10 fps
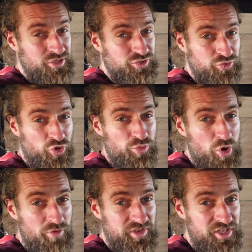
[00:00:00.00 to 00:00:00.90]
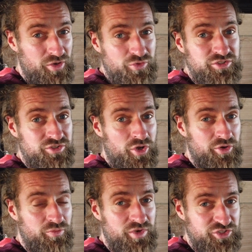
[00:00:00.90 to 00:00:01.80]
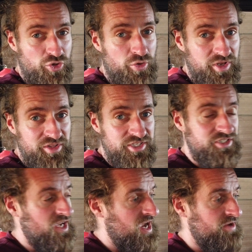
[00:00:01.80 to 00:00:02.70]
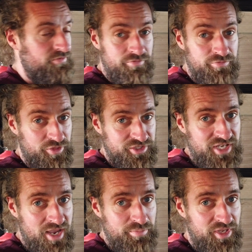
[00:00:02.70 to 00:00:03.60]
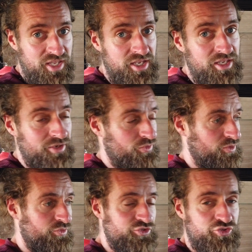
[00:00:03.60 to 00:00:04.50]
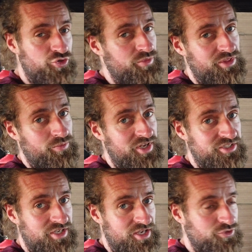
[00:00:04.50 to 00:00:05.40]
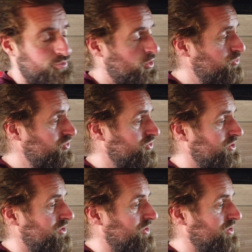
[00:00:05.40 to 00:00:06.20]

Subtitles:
So no more videos on restoring this car for the time being. It will resume in the winter, I suppose.